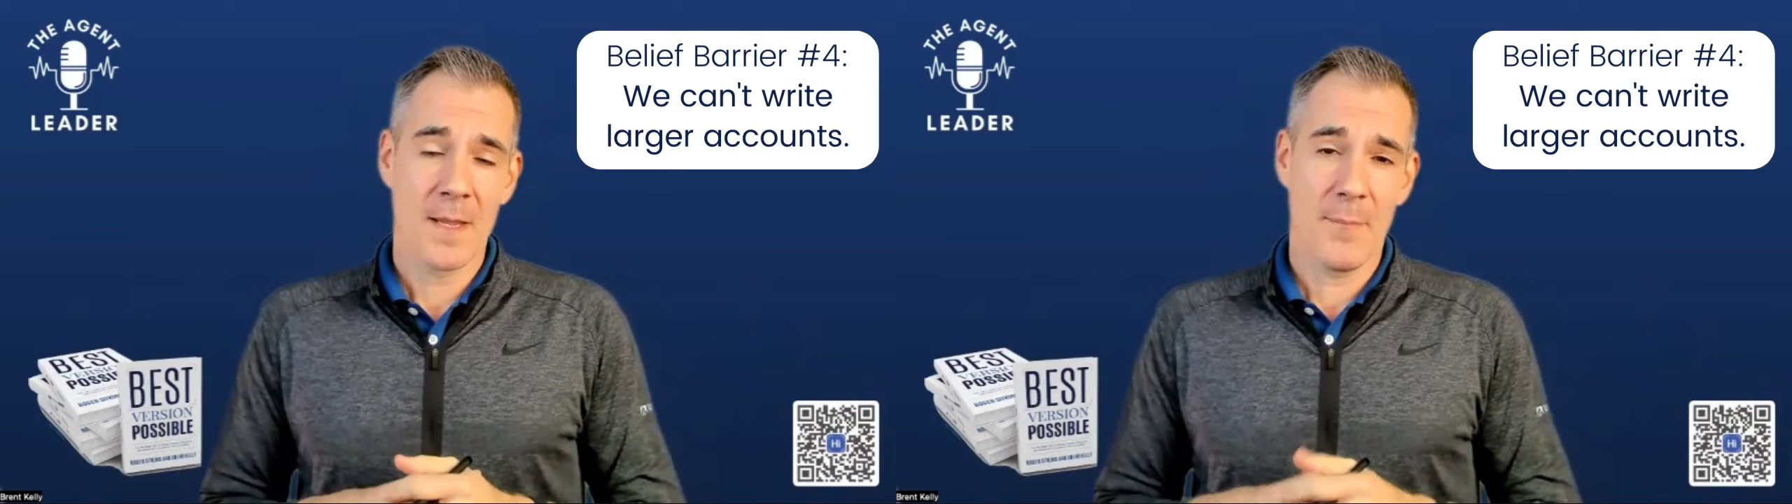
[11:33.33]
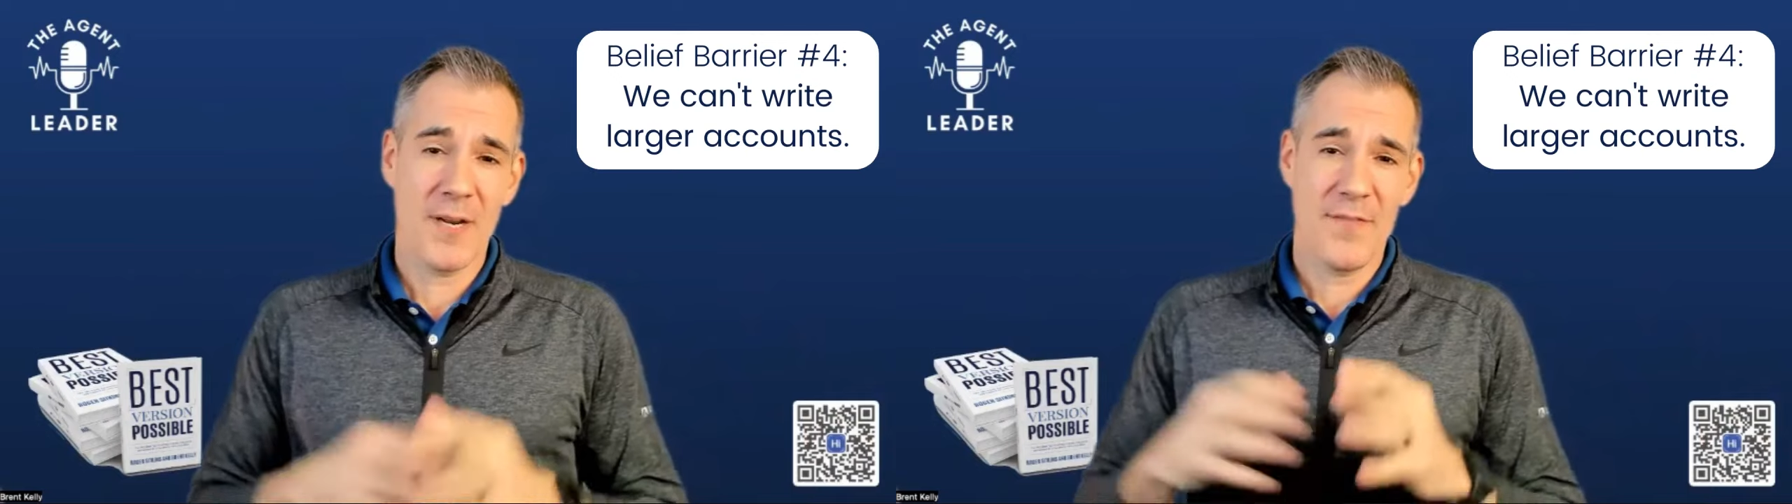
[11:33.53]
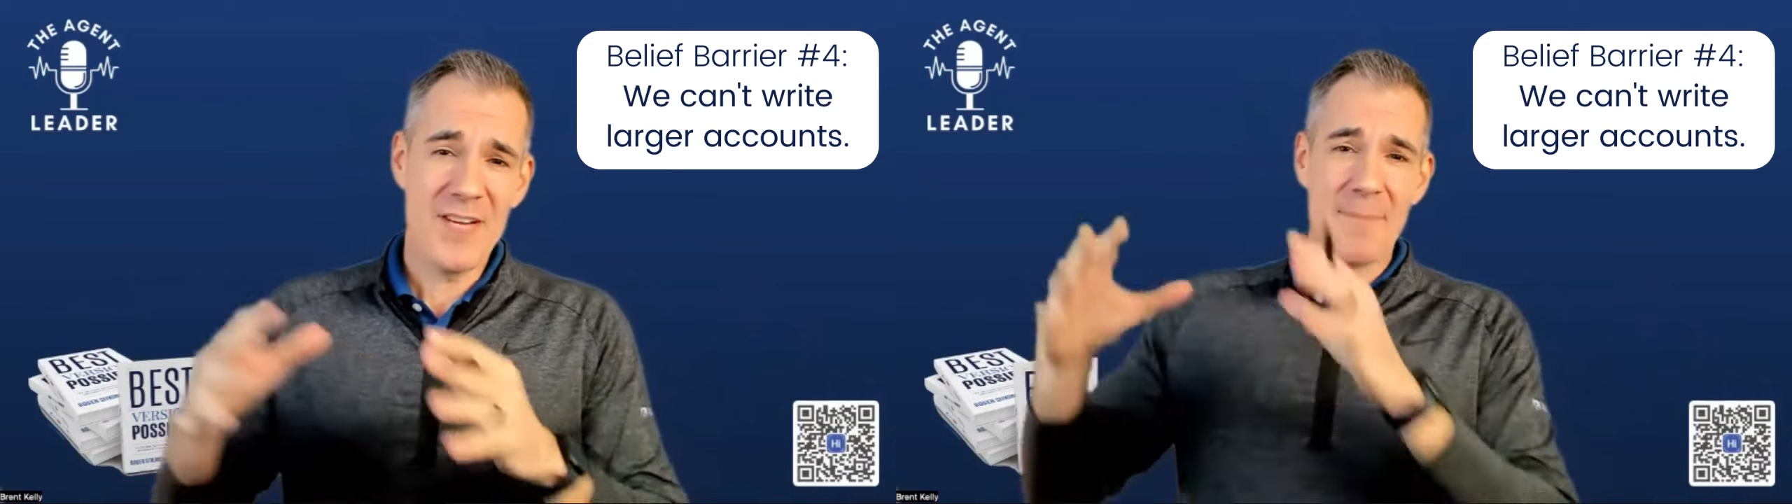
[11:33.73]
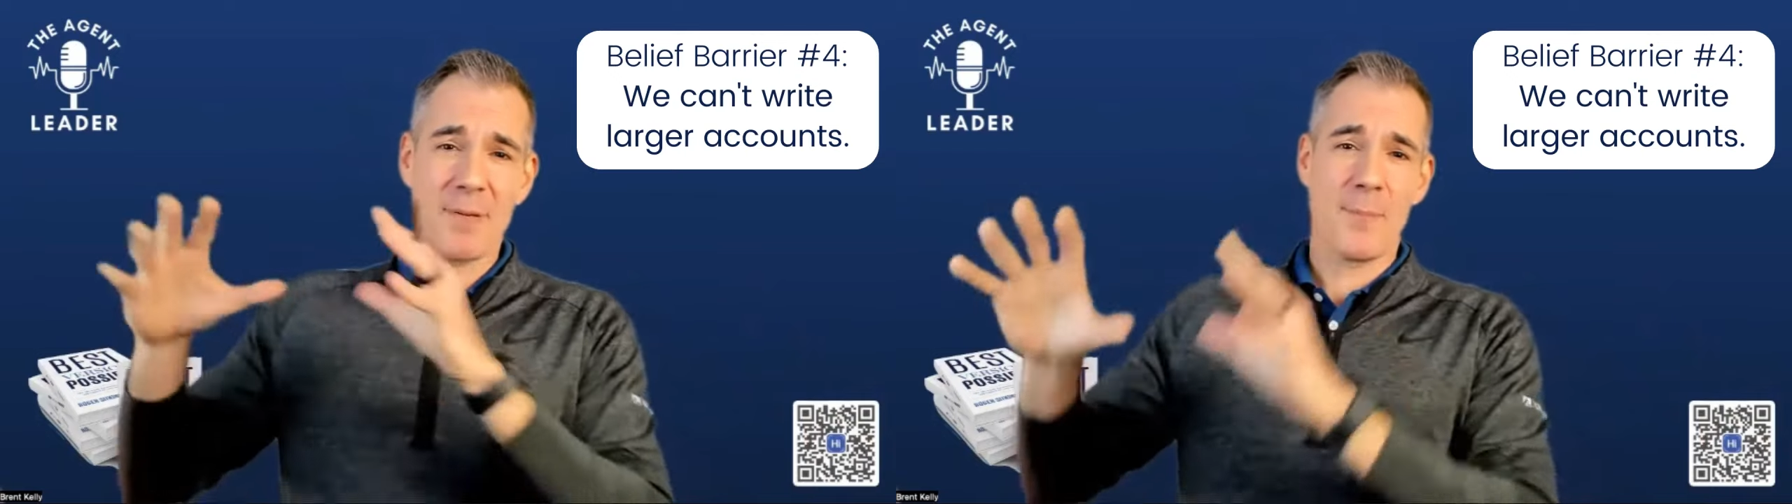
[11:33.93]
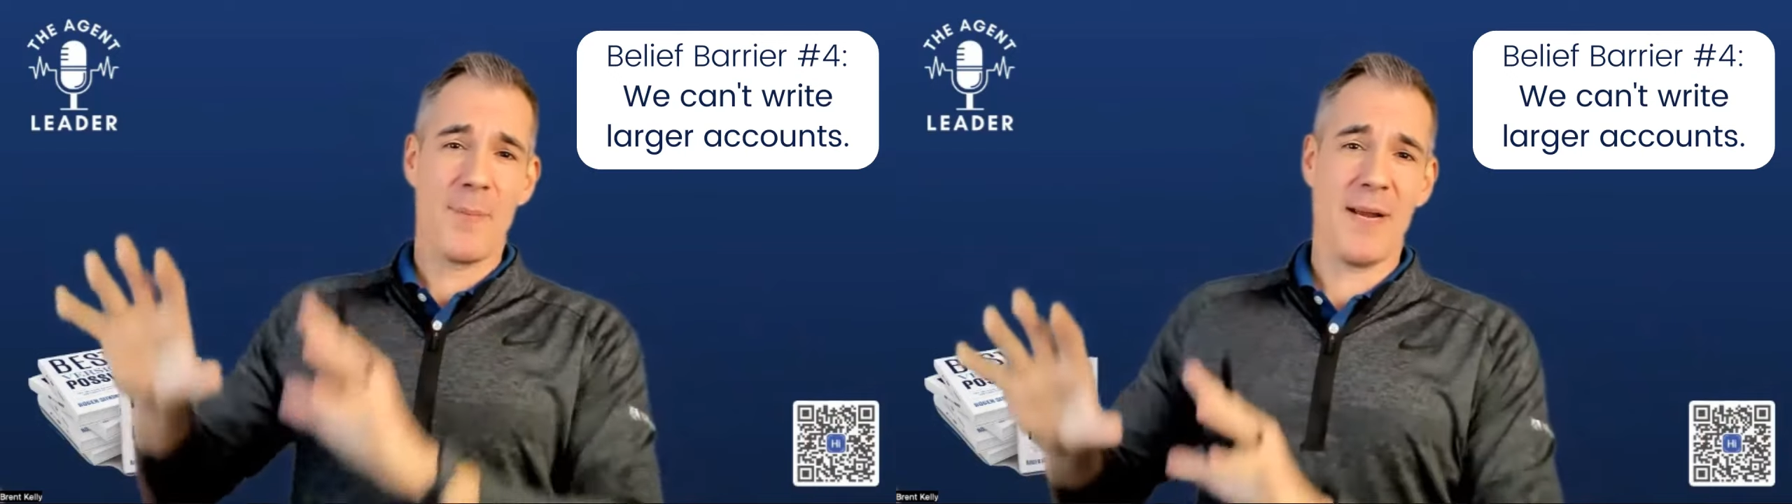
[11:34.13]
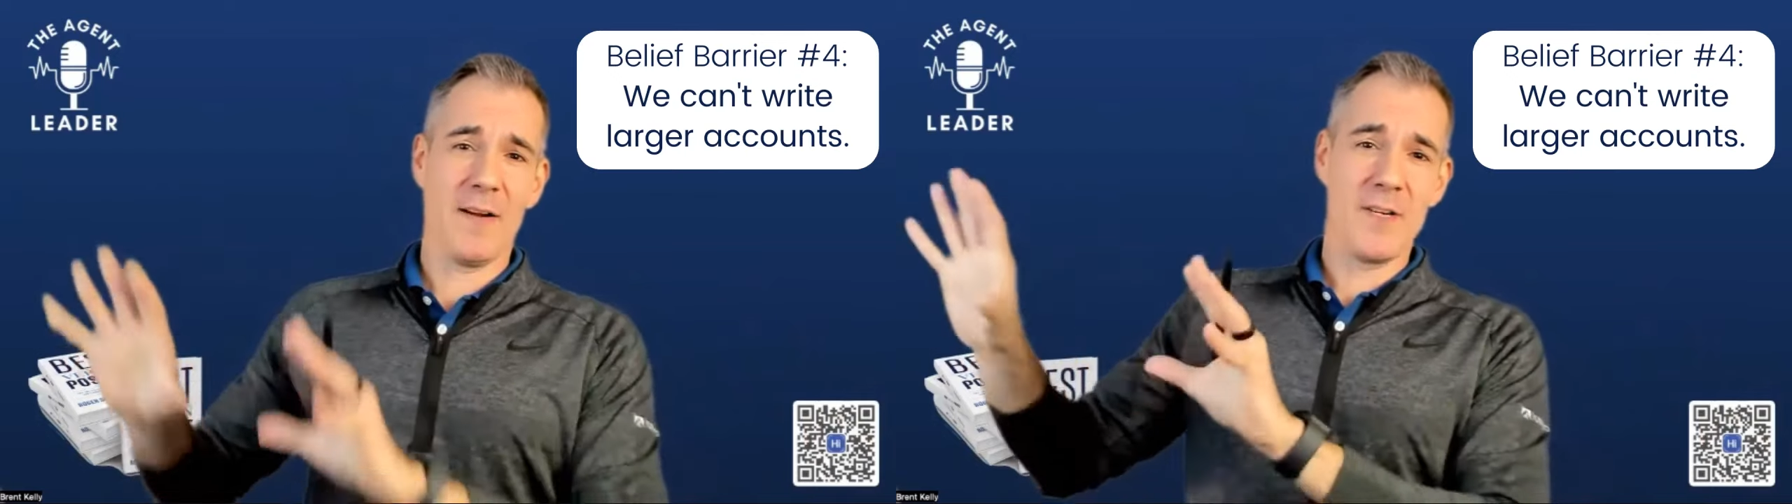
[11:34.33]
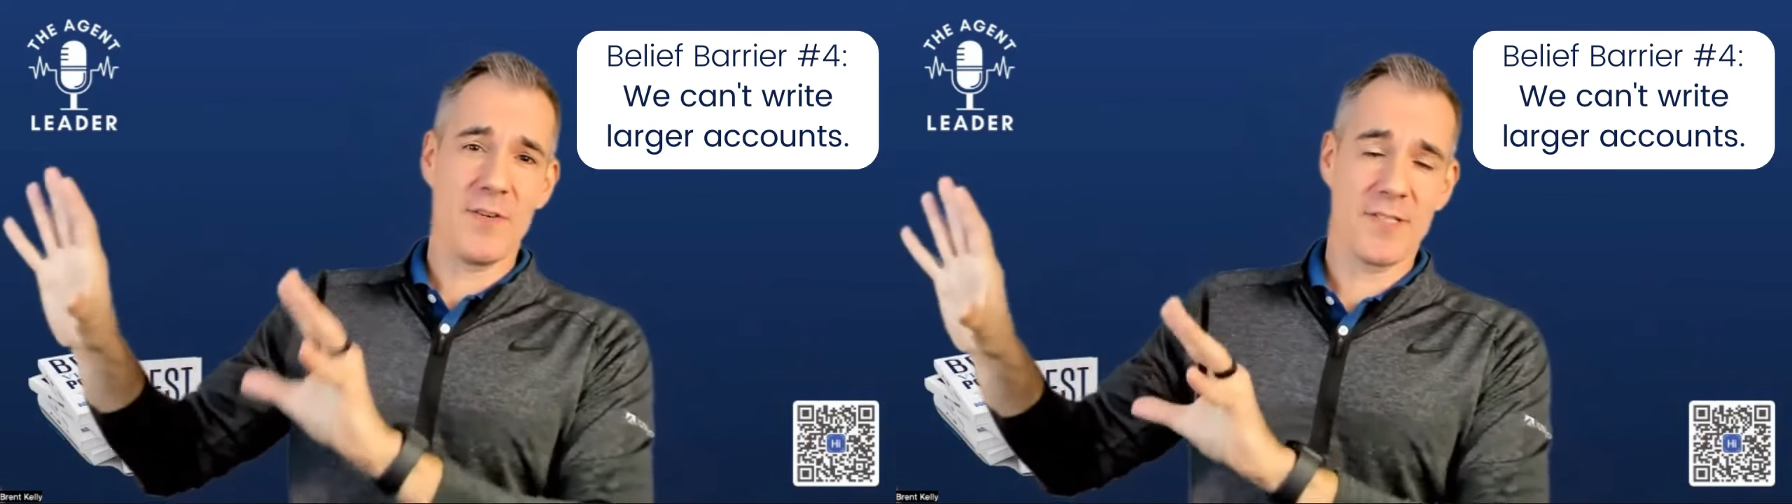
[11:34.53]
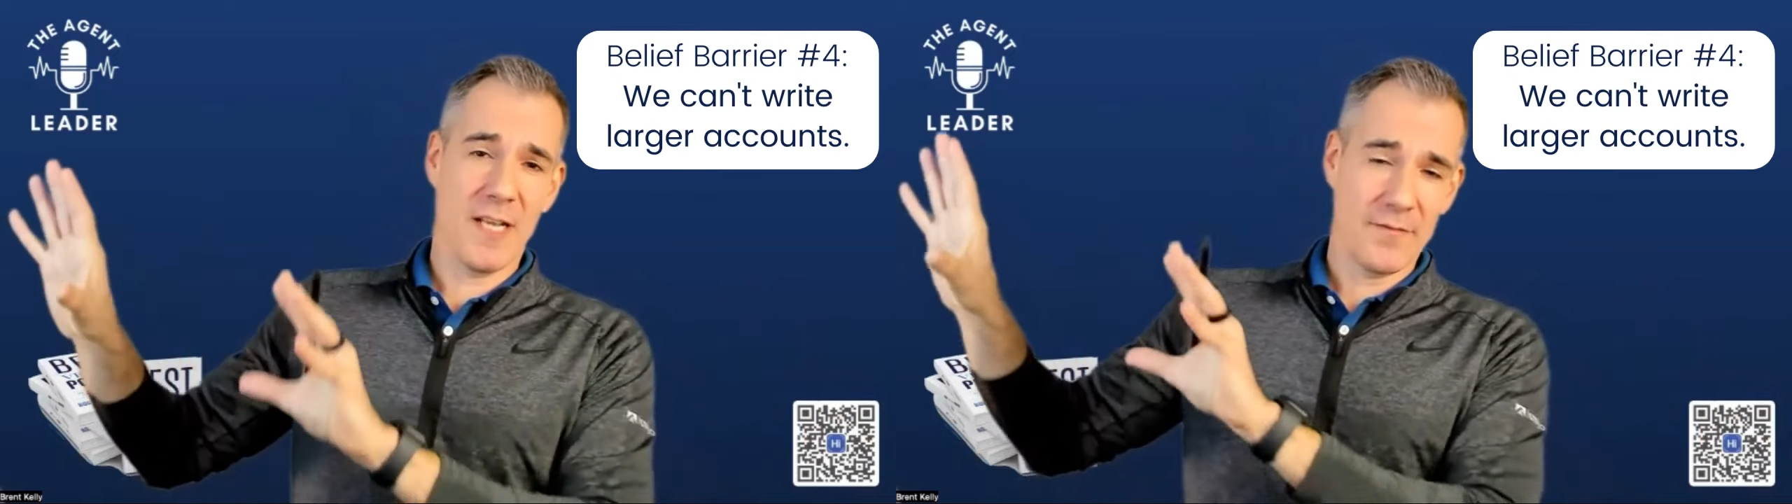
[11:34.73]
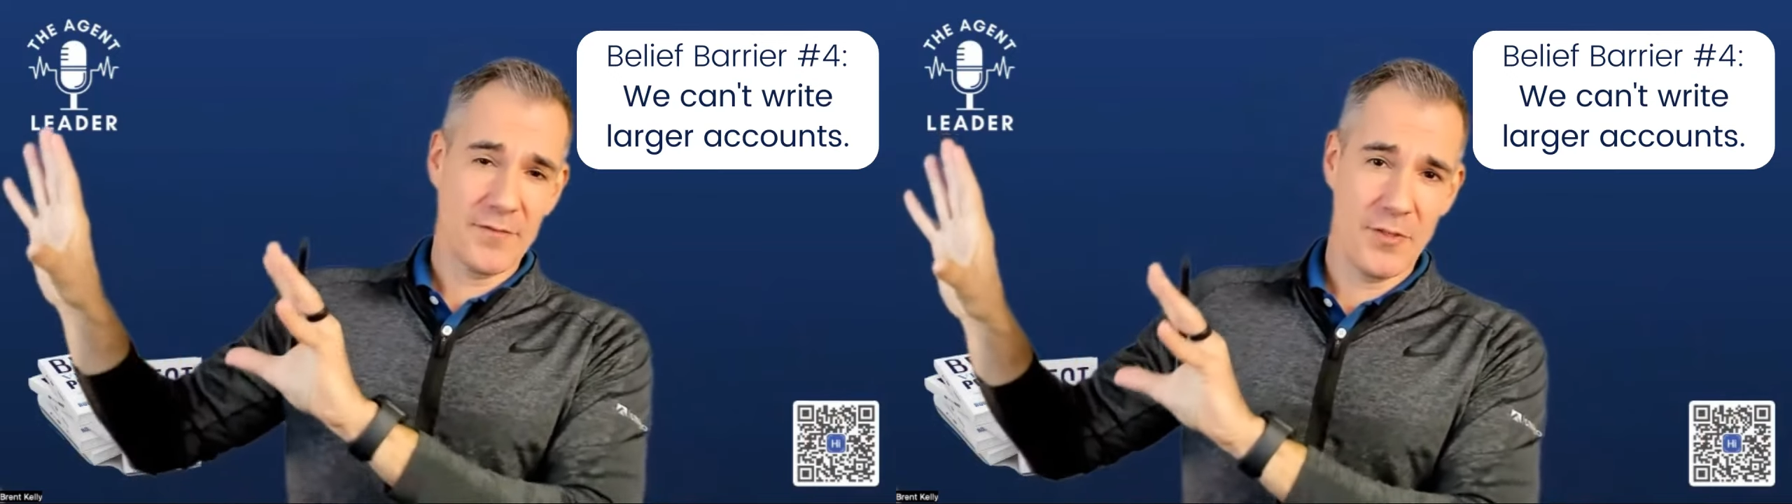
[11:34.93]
But if you're not preparing yourself